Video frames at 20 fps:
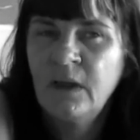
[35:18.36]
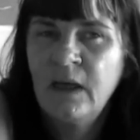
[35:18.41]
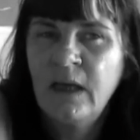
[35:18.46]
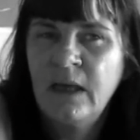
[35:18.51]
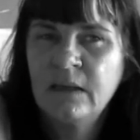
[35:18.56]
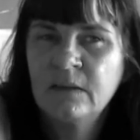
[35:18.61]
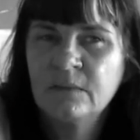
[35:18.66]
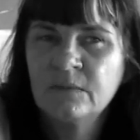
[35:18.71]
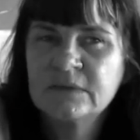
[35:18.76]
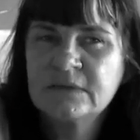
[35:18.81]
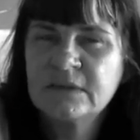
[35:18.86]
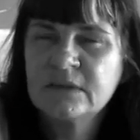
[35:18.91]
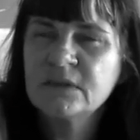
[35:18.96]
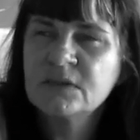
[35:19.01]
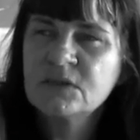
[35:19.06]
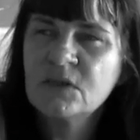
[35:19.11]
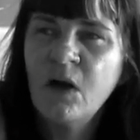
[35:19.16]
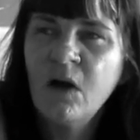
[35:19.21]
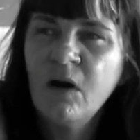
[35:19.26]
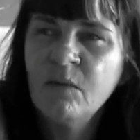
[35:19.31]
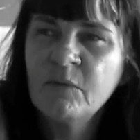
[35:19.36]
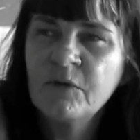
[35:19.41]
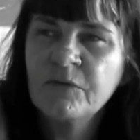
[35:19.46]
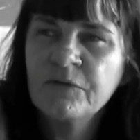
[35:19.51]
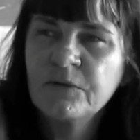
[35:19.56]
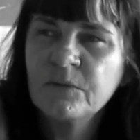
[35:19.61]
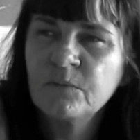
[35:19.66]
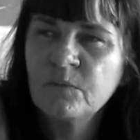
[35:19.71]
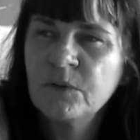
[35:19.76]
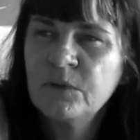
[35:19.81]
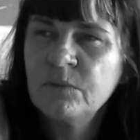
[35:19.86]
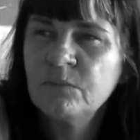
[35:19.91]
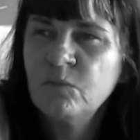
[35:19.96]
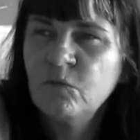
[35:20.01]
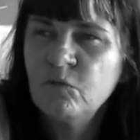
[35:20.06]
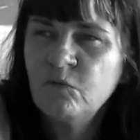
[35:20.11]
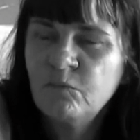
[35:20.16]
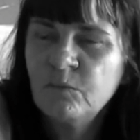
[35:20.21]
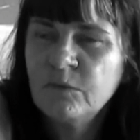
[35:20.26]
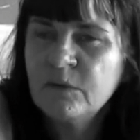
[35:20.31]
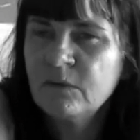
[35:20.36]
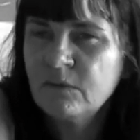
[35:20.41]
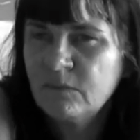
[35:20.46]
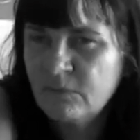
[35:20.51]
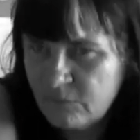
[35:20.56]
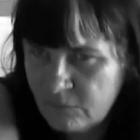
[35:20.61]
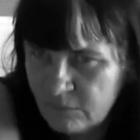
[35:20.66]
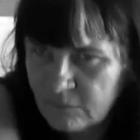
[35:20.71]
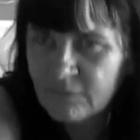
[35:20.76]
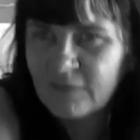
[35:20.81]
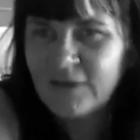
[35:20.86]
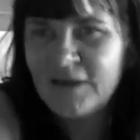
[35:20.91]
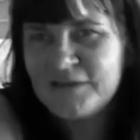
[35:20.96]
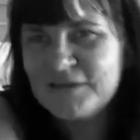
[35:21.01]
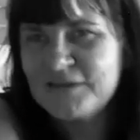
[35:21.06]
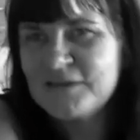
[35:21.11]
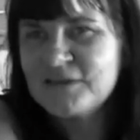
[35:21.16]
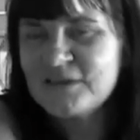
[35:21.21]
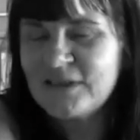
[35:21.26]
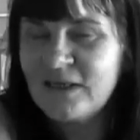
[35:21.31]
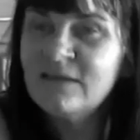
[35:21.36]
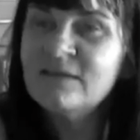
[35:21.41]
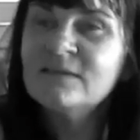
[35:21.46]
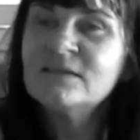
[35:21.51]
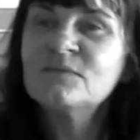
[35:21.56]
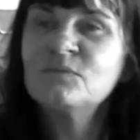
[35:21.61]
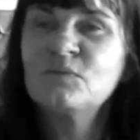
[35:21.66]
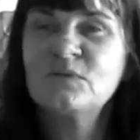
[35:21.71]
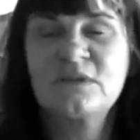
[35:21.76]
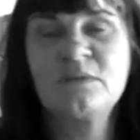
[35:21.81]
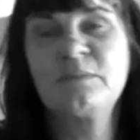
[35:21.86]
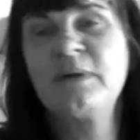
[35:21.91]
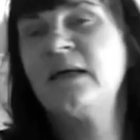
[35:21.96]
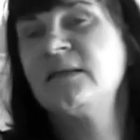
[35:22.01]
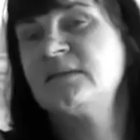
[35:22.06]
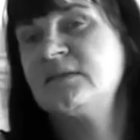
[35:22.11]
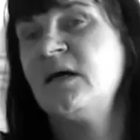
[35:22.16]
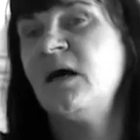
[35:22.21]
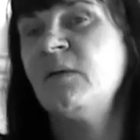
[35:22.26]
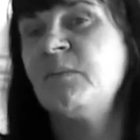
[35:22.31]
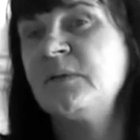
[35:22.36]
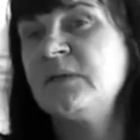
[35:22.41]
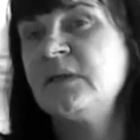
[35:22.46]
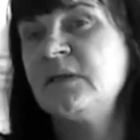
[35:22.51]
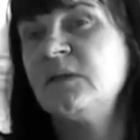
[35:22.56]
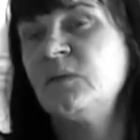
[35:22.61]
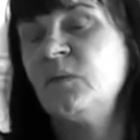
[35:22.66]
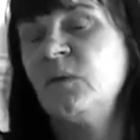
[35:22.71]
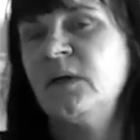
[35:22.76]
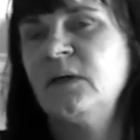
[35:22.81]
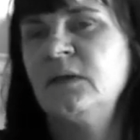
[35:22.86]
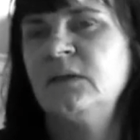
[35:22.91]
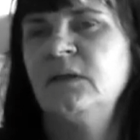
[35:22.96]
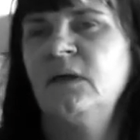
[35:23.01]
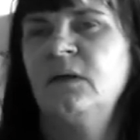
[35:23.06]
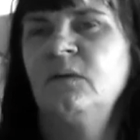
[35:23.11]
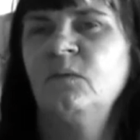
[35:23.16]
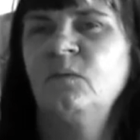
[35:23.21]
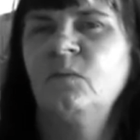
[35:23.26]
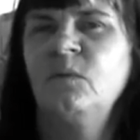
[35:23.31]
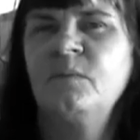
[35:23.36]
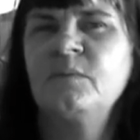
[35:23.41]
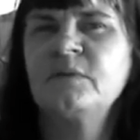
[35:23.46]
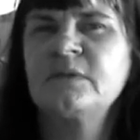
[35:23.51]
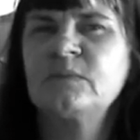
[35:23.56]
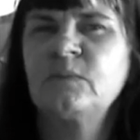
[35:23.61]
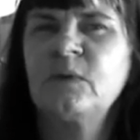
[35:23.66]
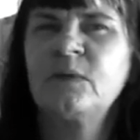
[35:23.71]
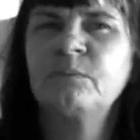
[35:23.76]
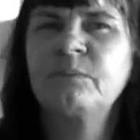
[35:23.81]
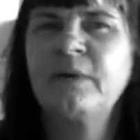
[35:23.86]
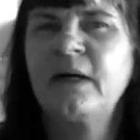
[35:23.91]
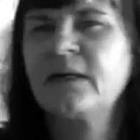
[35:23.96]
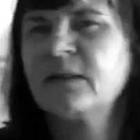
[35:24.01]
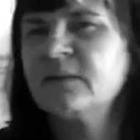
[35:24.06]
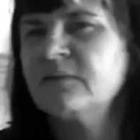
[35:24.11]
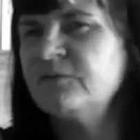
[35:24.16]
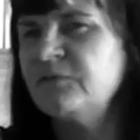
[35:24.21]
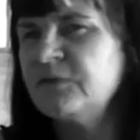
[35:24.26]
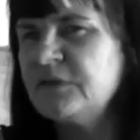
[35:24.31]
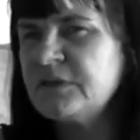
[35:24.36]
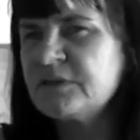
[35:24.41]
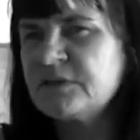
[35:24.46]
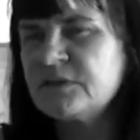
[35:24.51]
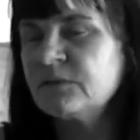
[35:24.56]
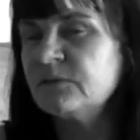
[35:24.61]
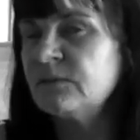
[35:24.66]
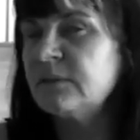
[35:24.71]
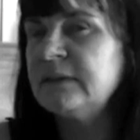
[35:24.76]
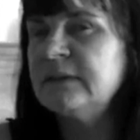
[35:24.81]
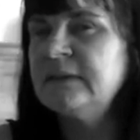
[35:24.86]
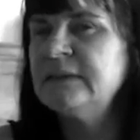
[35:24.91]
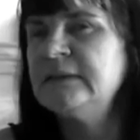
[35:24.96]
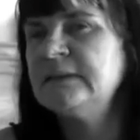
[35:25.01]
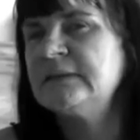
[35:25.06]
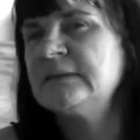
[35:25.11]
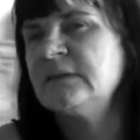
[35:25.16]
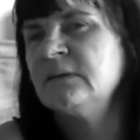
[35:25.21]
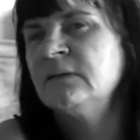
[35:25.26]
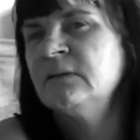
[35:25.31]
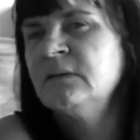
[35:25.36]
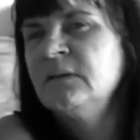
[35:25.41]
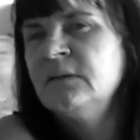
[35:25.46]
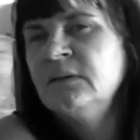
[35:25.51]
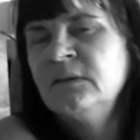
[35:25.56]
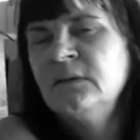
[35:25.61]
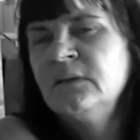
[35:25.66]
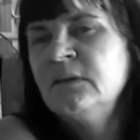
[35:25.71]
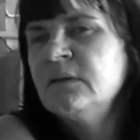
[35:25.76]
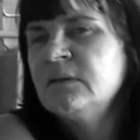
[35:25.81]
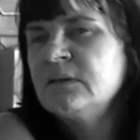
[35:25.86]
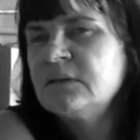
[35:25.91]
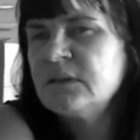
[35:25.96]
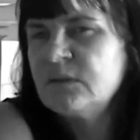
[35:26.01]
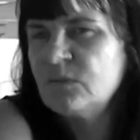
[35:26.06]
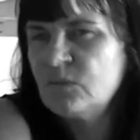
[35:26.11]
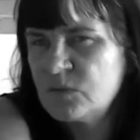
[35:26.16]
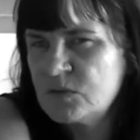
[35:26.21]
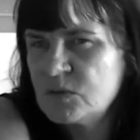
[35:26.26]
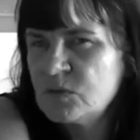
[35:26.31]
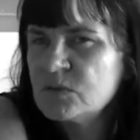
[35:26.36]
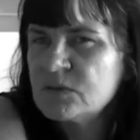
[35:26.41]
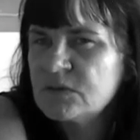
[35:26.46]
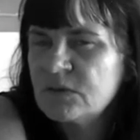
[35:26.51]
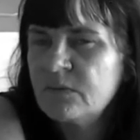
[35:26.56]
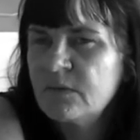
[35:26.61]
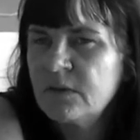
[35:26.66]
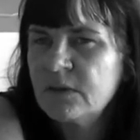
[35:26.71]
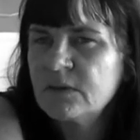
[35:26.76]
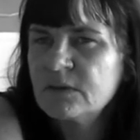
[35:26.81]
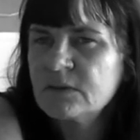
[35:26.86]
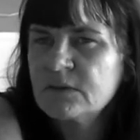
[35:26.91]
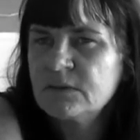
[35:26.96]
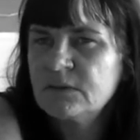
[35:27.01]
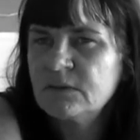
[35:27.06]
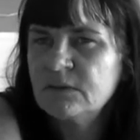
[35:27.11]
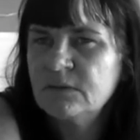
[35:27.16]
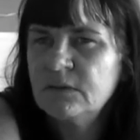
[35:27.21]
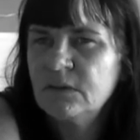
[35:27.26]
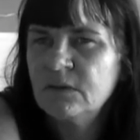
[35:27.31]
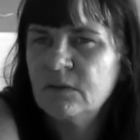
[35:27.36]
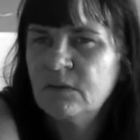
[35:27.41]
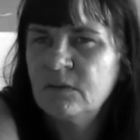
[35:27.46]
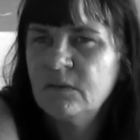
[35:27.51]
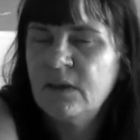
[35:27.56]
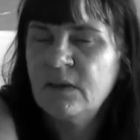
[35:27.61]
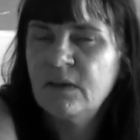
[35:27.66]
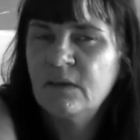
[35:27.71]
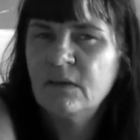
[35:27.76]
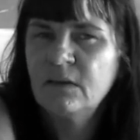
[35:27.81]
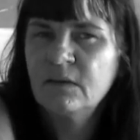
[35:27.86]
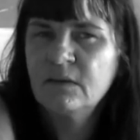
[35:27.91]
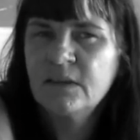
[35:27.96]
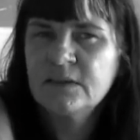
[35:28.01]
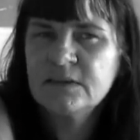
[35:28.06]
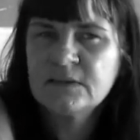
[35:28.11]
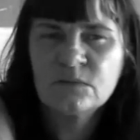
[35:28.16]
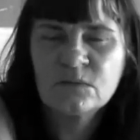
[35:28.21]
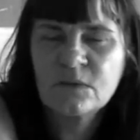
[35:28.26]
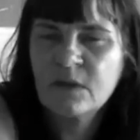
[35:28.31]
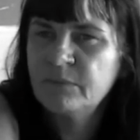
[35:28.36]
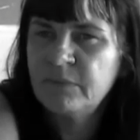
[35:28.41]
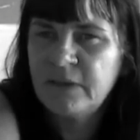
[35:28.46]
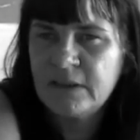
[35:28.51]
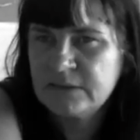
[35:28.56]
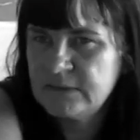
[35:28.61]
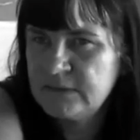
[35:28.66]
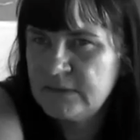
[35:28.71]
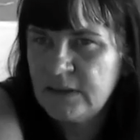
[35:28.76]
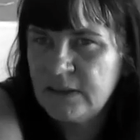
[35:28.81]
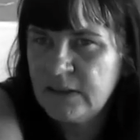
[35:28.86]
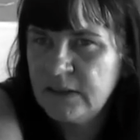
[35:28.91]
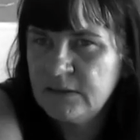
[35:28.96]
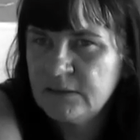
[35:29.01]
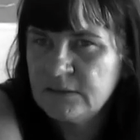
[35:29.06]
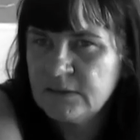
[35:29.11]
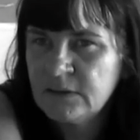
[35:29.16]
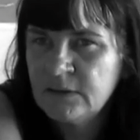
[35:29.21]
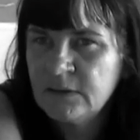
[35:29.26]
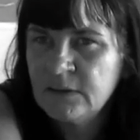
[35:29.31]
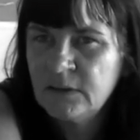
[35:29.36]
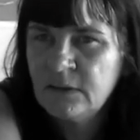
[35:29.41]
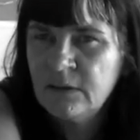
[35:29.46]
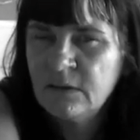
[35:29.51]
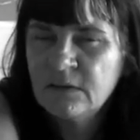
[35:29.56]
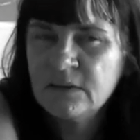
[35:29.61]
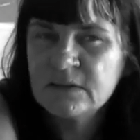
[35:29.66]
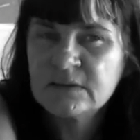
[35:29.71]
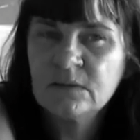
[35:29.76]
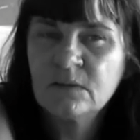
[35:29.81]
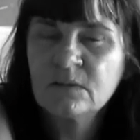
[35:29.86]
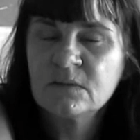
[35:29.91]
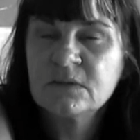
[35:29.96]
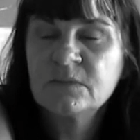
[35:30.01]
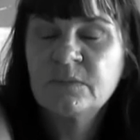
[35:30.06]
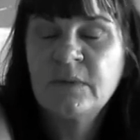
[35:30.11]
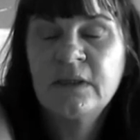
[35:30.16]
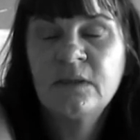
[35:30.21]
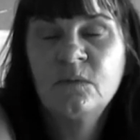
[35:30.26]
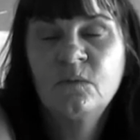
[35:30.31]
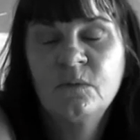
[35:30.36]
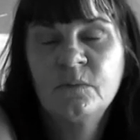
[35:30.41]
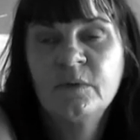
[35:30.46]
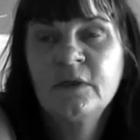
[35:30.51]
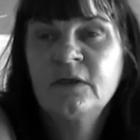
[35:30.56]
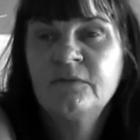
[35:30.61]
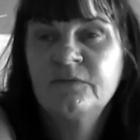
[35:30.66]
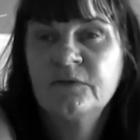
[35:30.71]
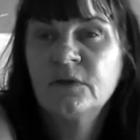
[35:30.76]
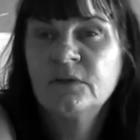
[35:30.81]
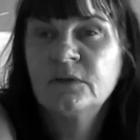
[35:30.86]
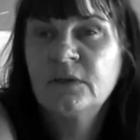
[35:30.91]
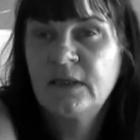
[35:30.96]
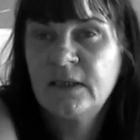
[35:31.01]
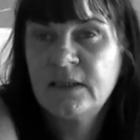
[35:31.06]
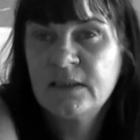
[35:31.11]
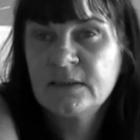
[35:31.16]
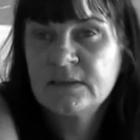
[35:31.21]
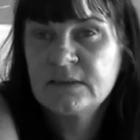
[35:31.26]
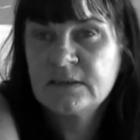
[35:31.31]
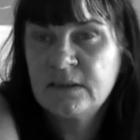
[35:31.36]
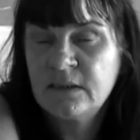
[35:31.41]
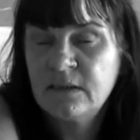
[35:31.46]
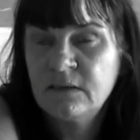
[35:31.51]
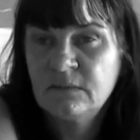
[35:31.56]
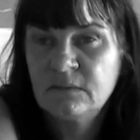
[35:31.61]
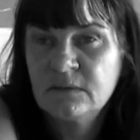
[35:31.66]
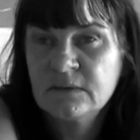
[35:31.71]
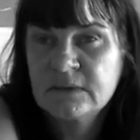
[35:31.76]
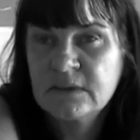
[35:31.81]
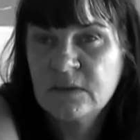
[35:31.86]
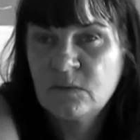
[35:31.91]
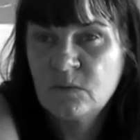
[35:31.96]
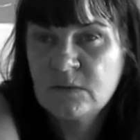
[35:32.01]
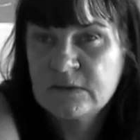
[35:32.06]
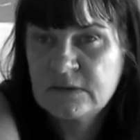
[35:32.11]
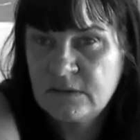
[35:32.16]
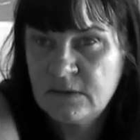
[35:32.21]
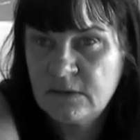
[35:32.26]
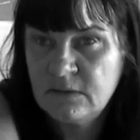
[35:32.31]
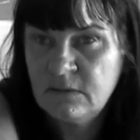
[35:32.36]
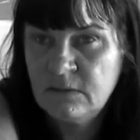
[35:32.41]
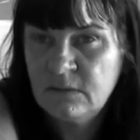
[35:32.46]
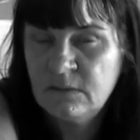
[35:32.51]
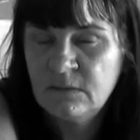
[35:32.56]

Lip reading: And it was at a time, I think, when movement, as it does, was about to happen anyway, and women went back and finished degrees and did all sorts of things, you know, and they still come back to the land. There's not as many women living on the lands now as there was then.